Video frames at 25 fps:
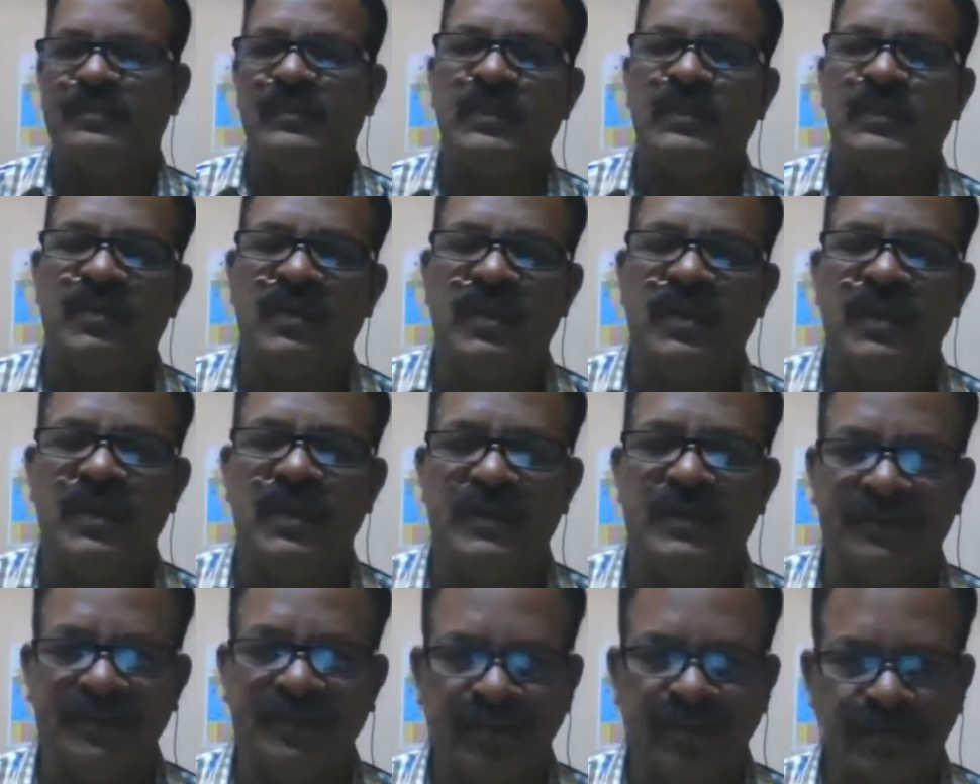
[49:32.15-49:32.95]
Today,
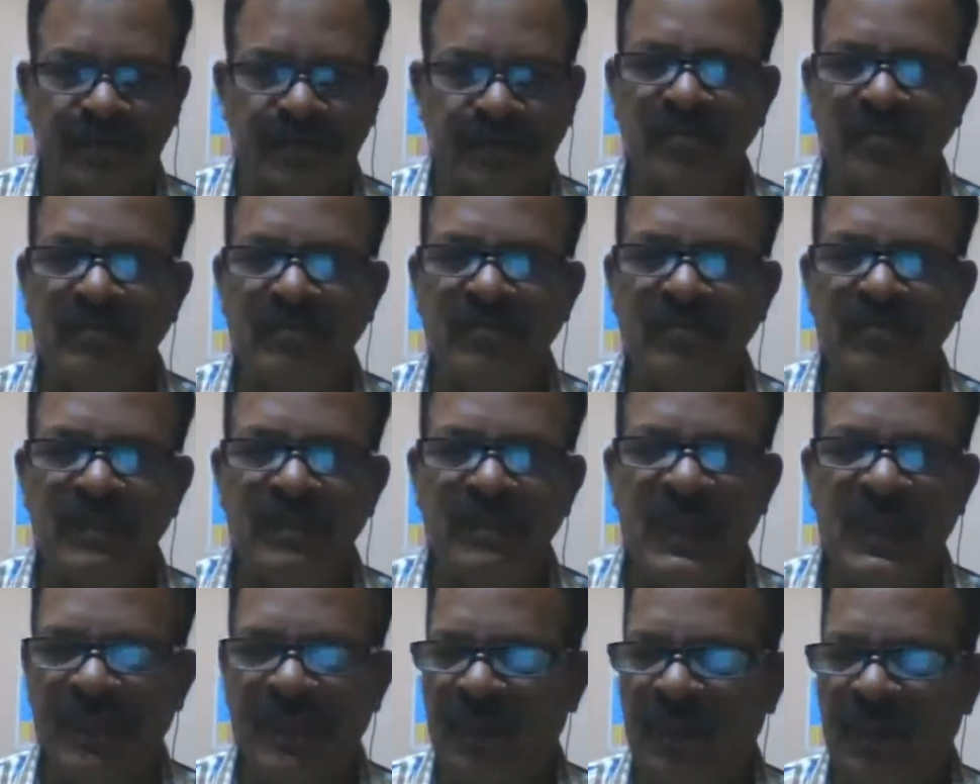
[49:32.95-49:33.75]

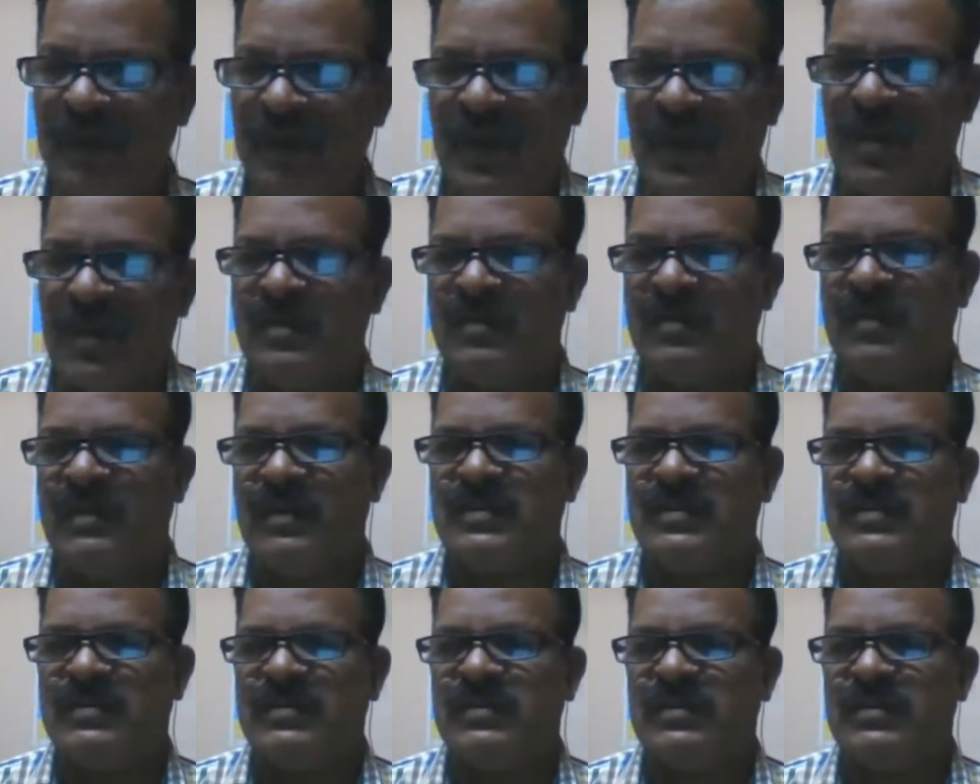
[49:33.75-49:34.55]
we are just
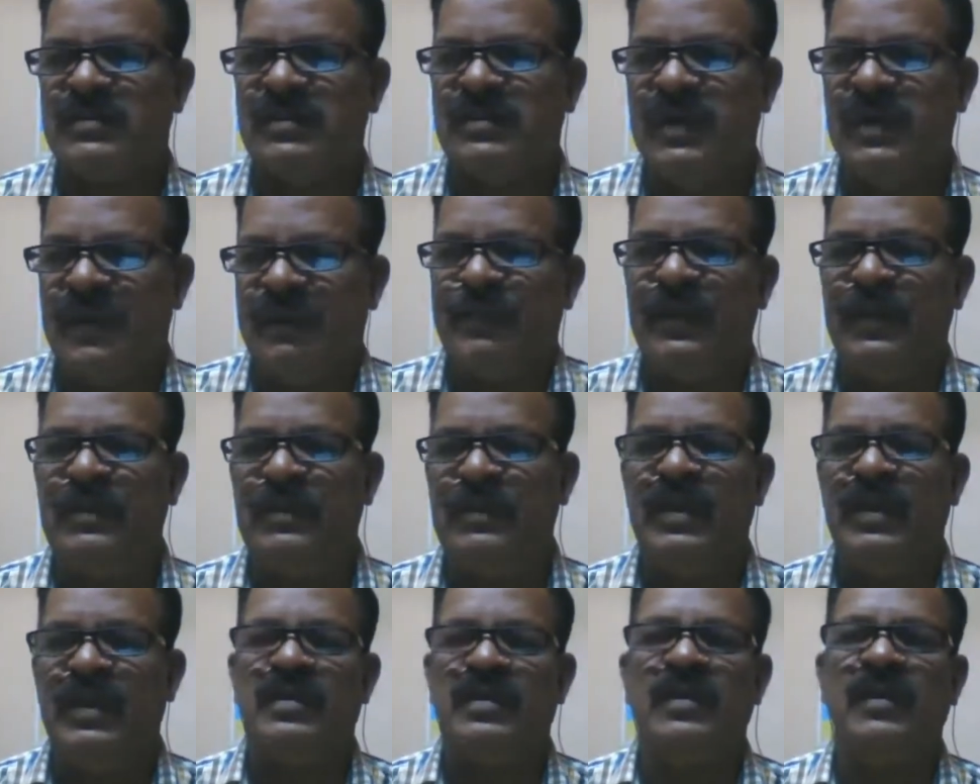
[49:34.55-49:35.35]
uh, happy
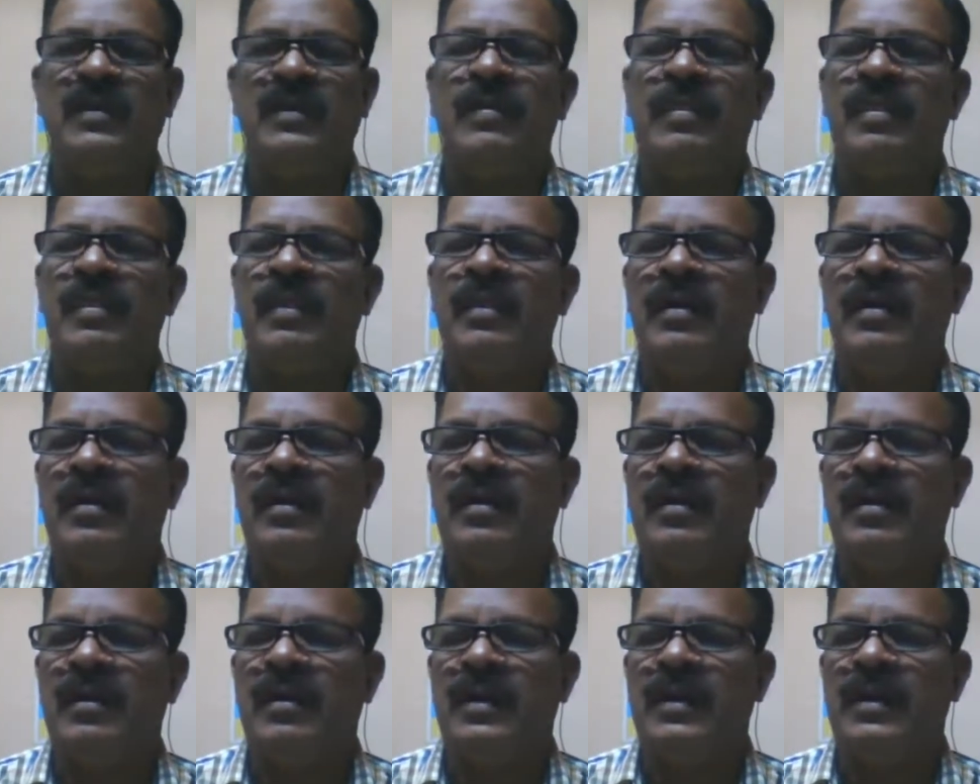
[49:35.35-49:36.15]
that
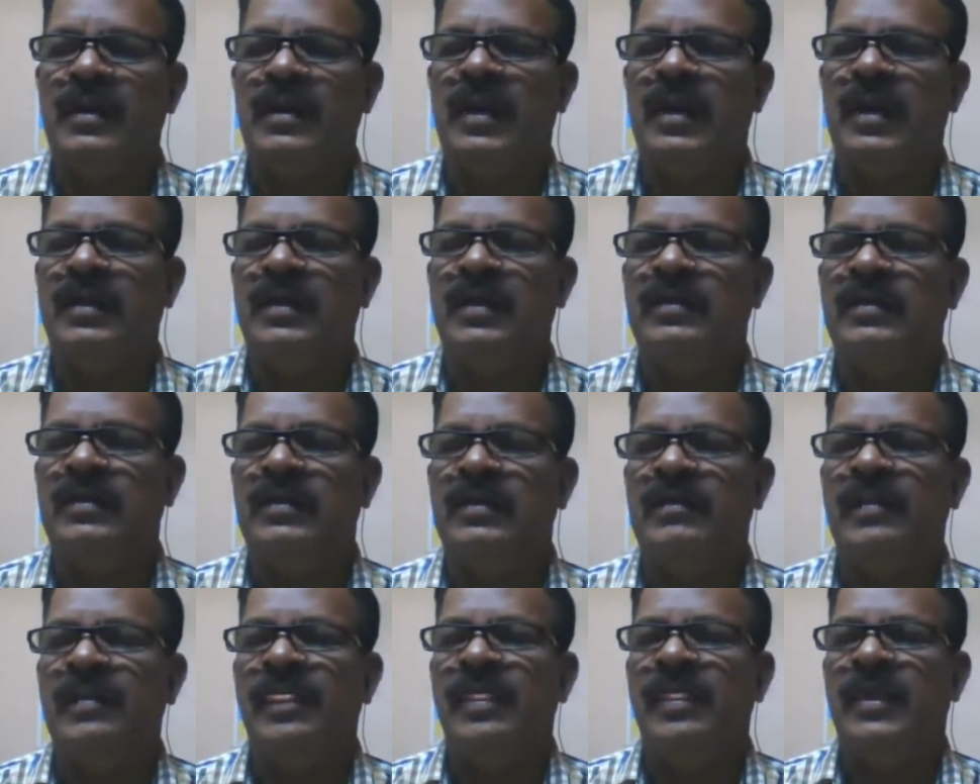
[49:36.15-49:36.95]
uh, India is
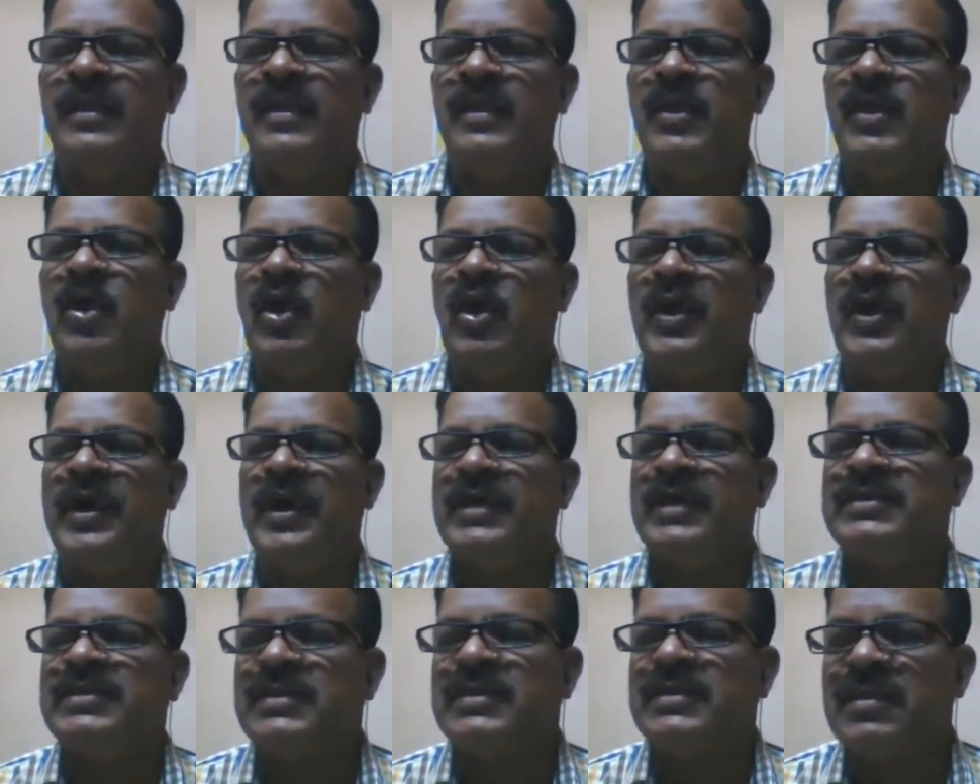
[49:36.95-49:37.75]
the
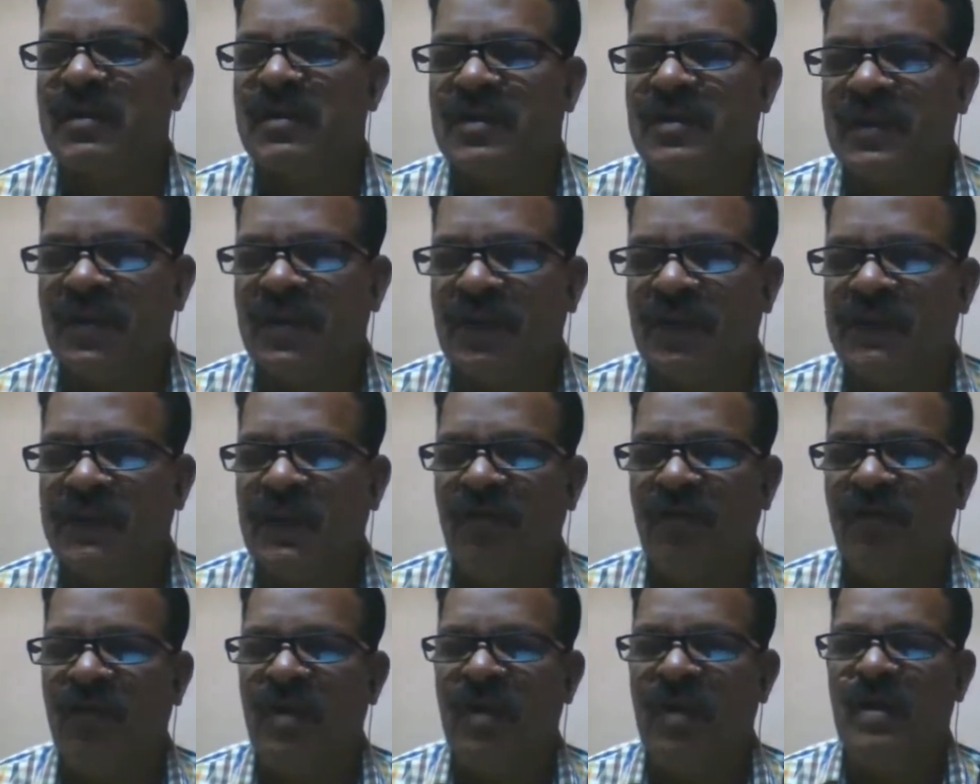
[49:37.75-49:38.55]
youngest country of the
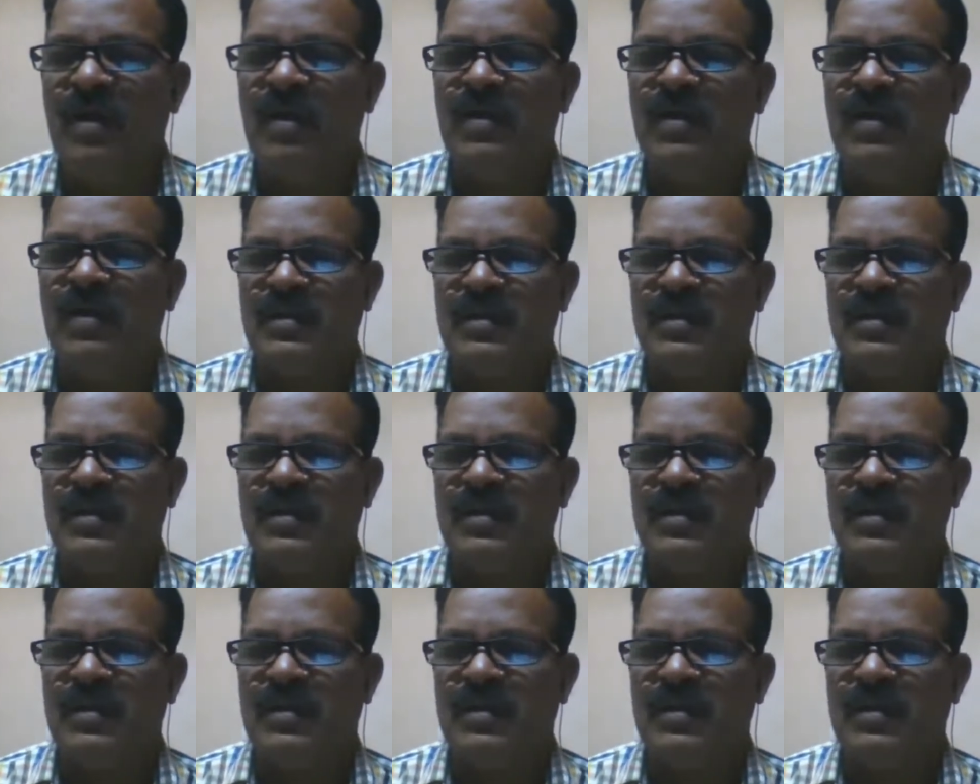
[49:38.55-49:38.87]
world,